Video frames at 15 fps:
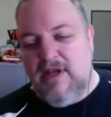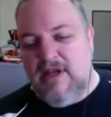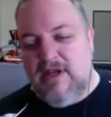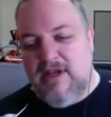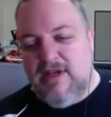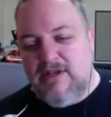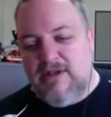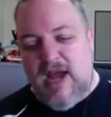
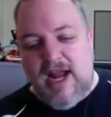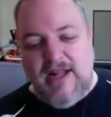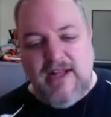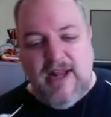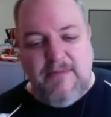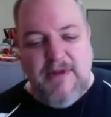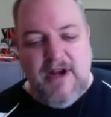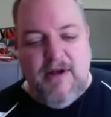so I ended
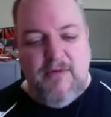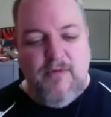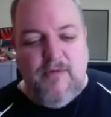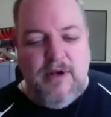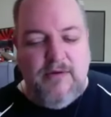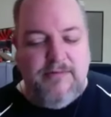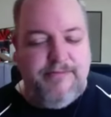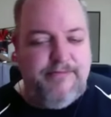up, you know,
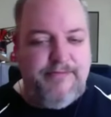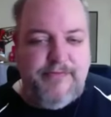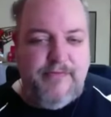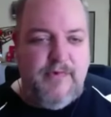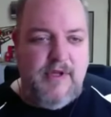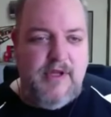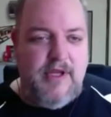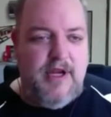when,
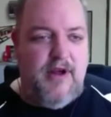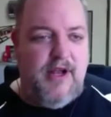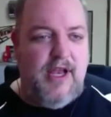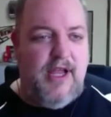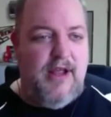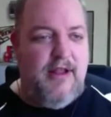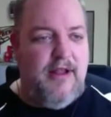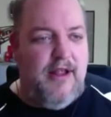you know,
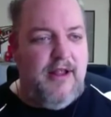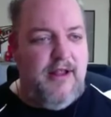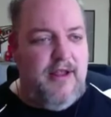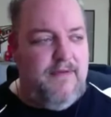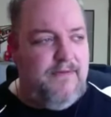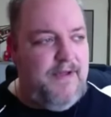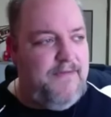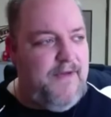uh,
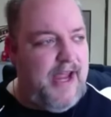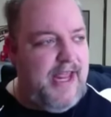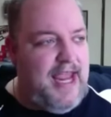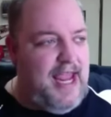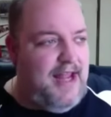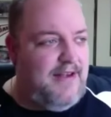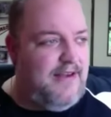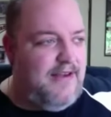if if I
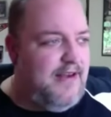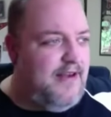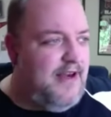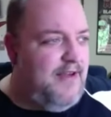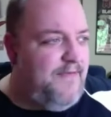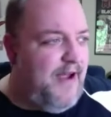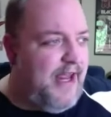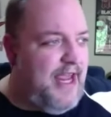can't
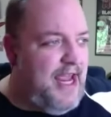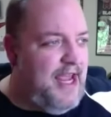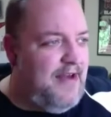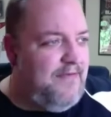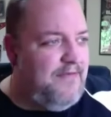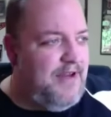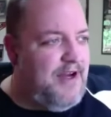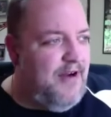if I can't,
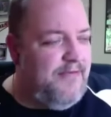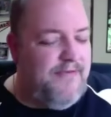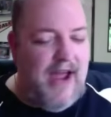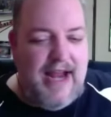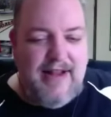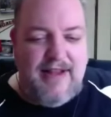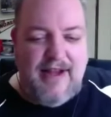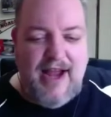you know,
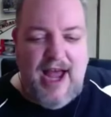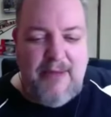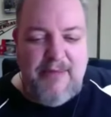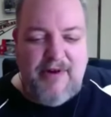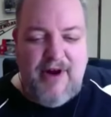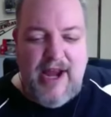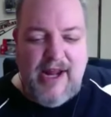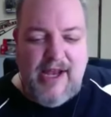fight the
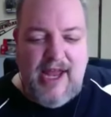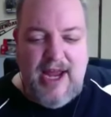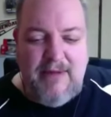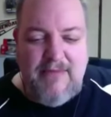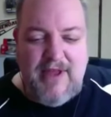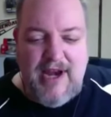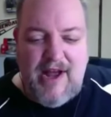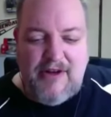copyright claim,
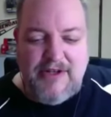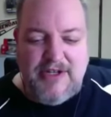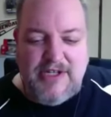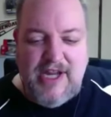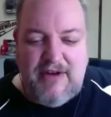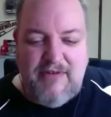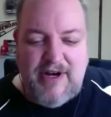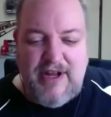then I'll just
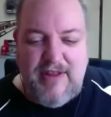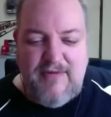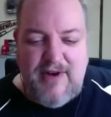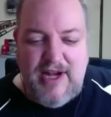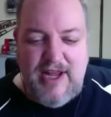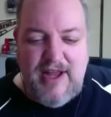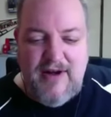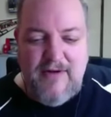get rid of the
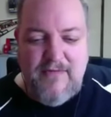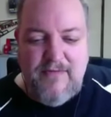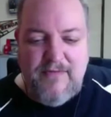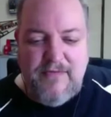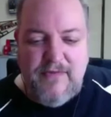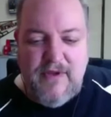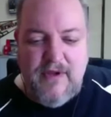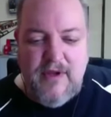video.
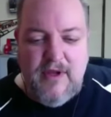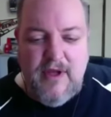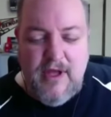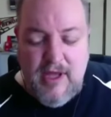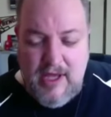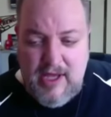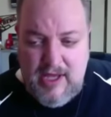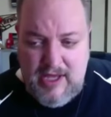
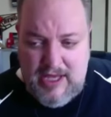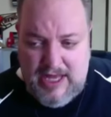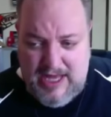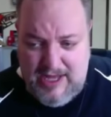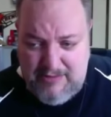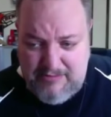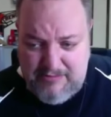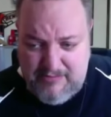
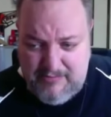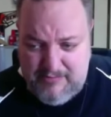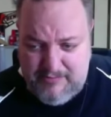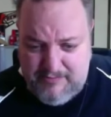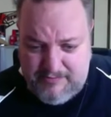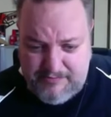mm-hmm. Um,